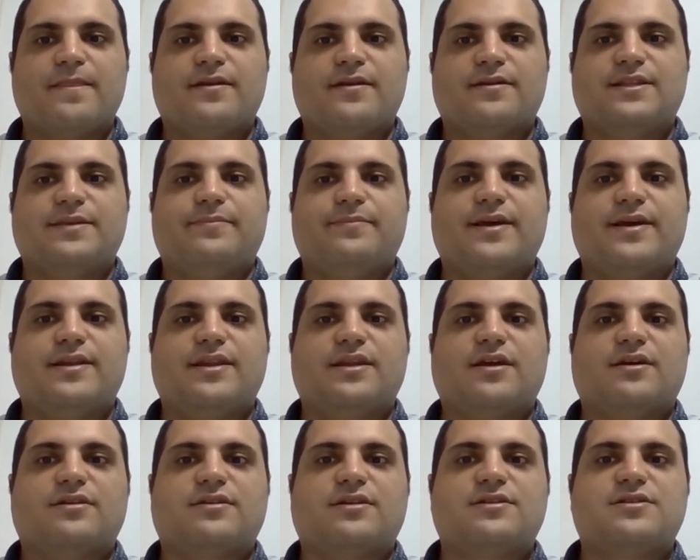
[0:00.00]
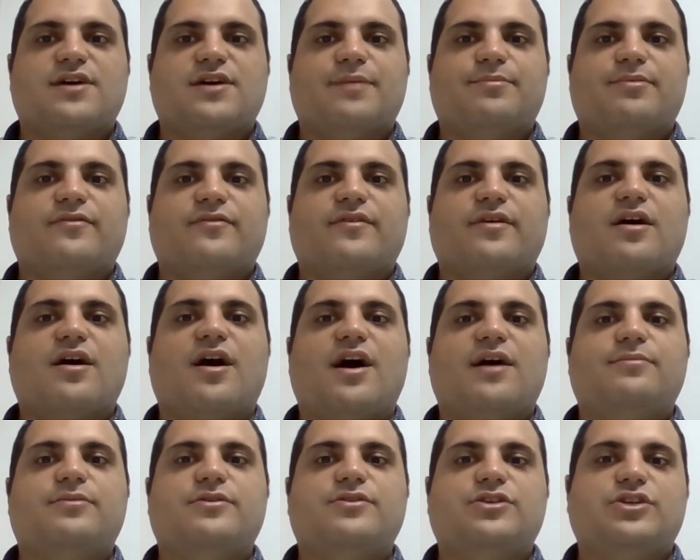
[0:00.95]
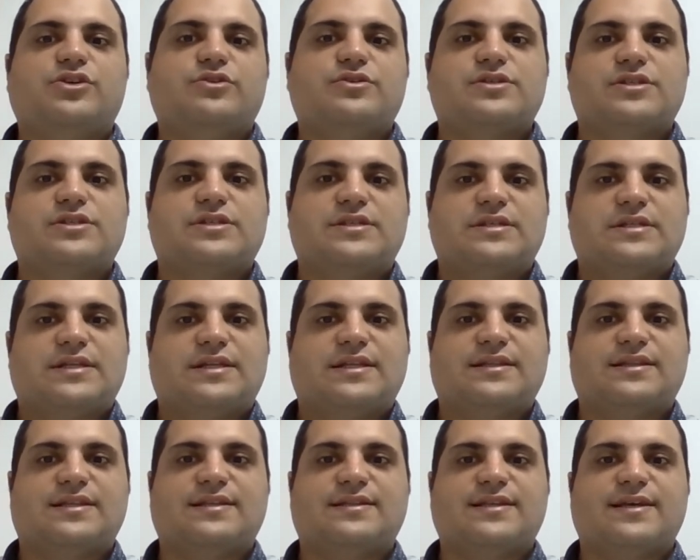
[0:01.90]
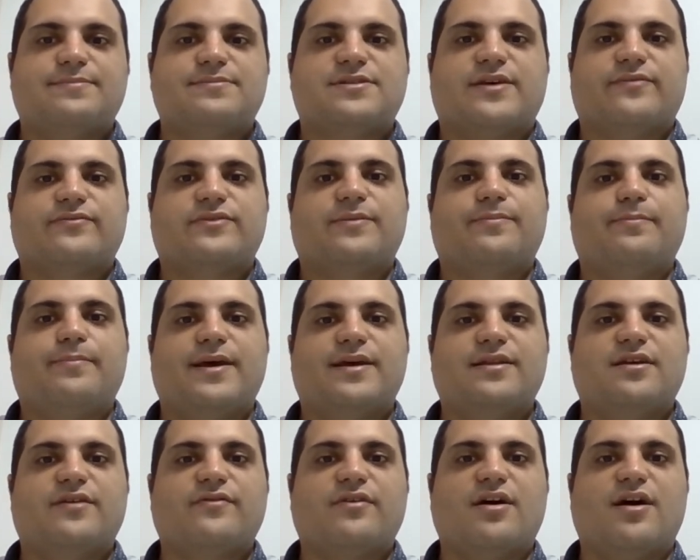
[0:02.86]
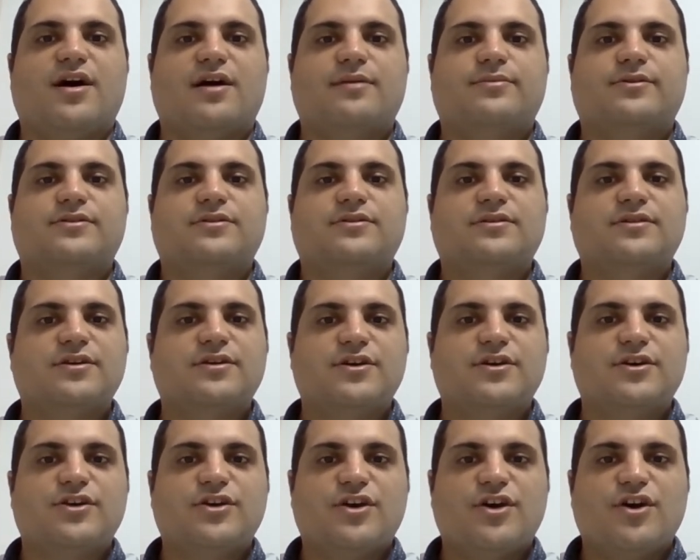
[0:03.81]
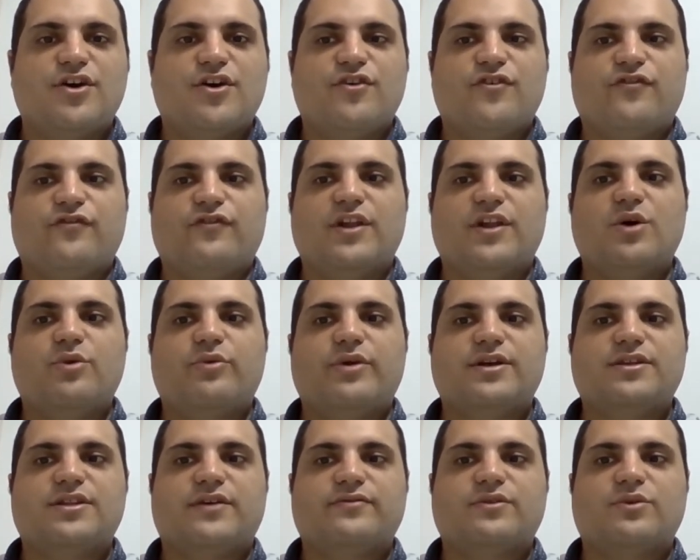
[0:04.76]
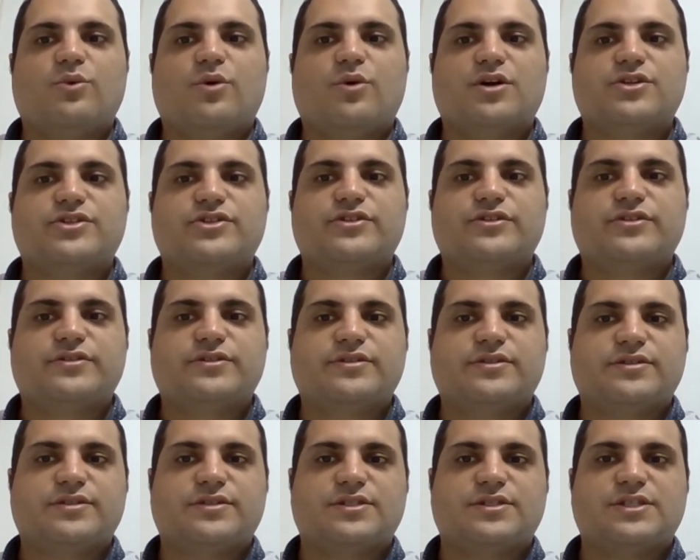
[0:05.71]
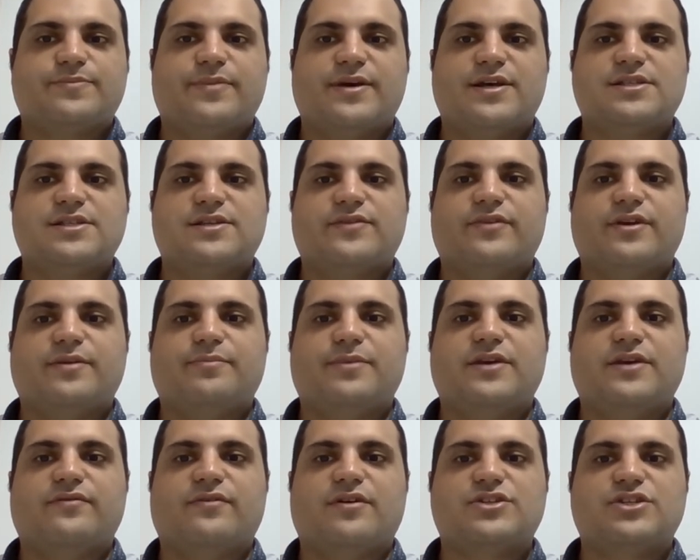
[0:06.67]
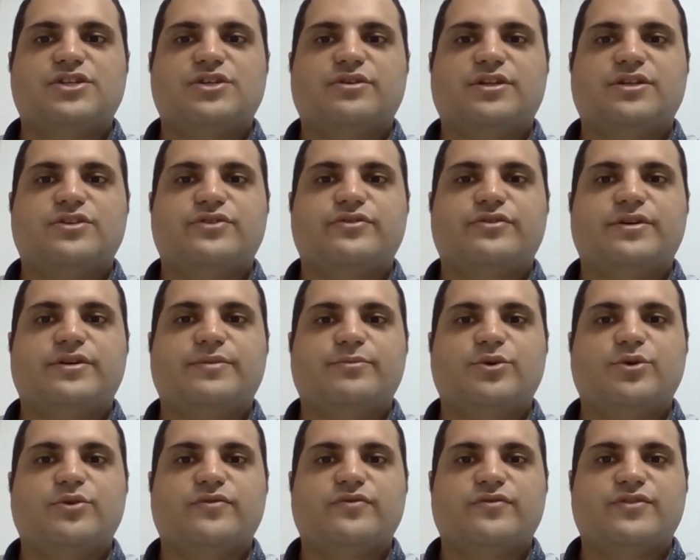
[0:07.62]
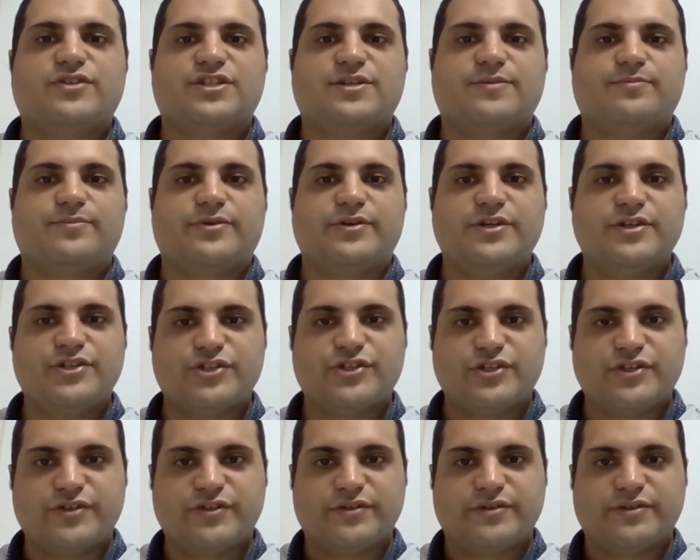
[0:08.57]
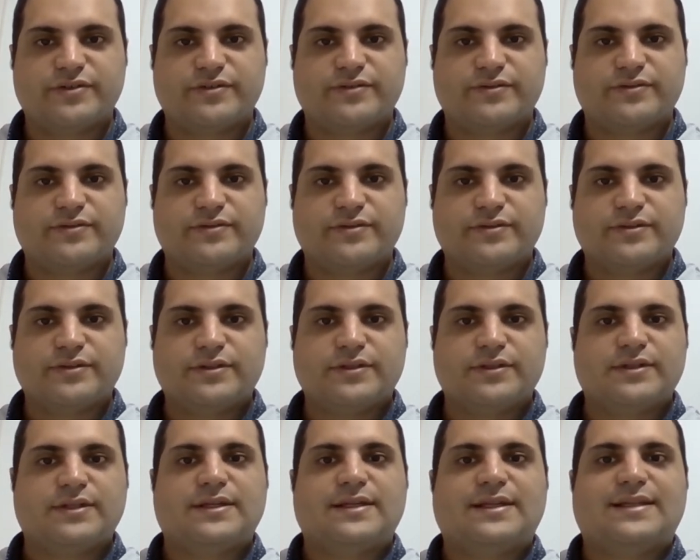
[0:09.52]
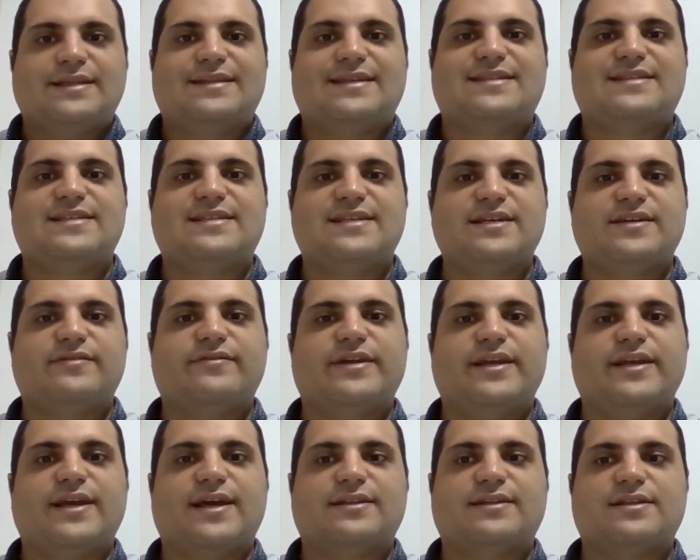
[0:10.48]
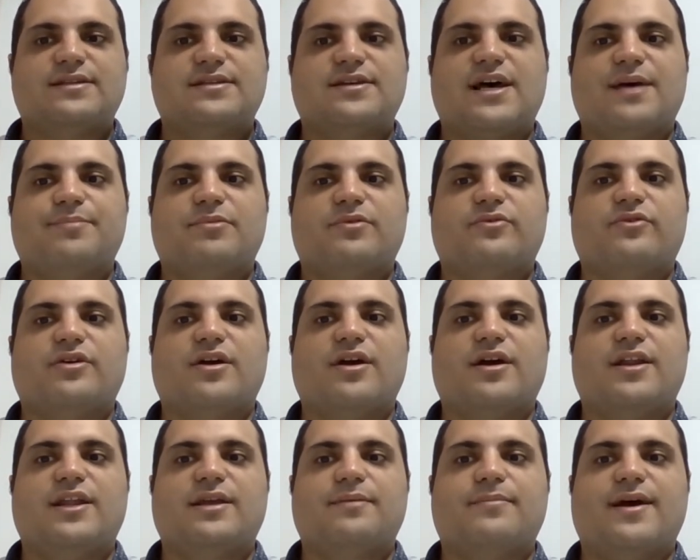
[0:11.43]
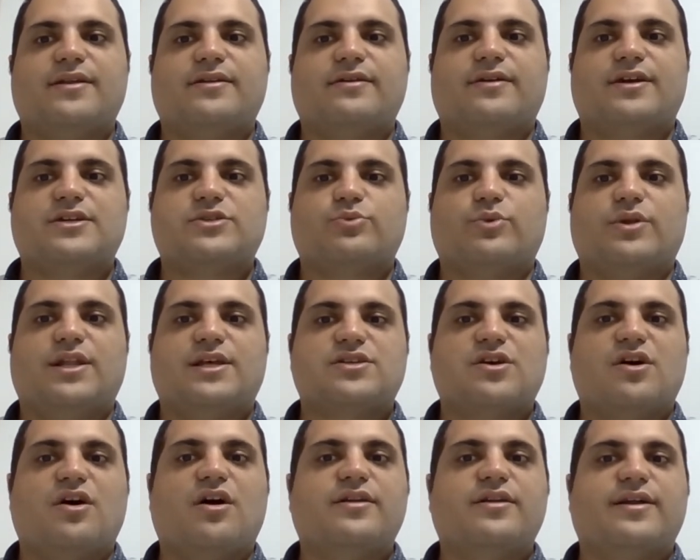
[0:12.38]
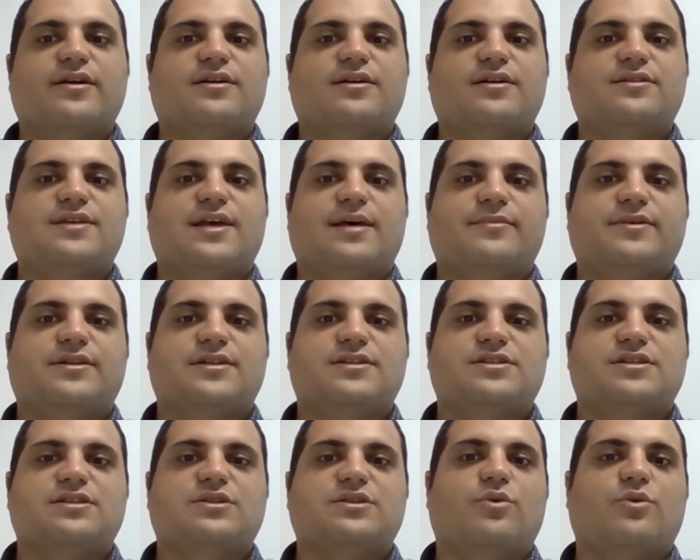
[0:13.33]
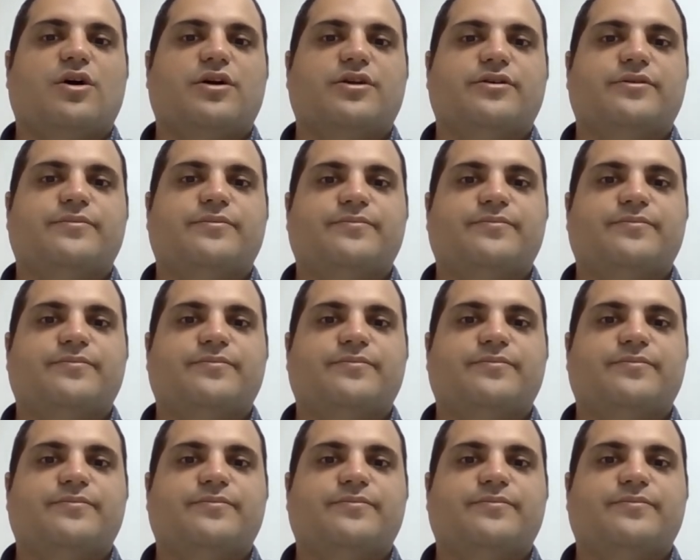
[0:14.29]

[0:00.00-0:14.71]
Depending on the type of carbon used, the depth of the bed of carbon, flow rate of the water, specific PFAS you need to remove, temperature, the degree and the type of organic matter, as well as other contaminants in the water.